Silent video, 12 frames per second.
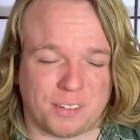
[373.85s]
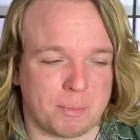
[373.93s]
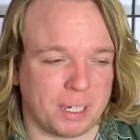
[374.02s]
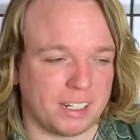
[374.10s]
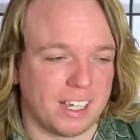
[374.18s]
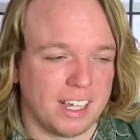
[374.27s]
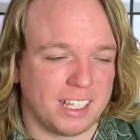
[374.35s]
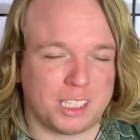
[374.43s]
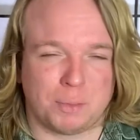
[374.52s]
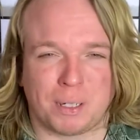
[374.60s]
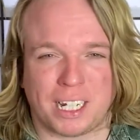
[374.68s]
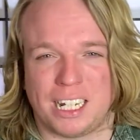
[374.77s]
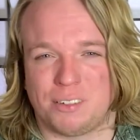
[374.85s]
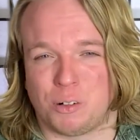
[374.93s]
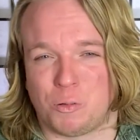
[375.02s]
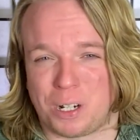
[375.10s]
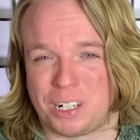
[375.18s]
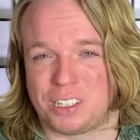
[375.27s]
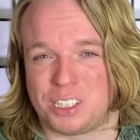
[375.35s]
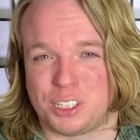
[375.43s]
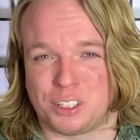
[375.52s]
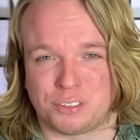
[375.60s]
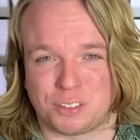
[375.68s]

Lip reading: I mean, this has been kind of a weird year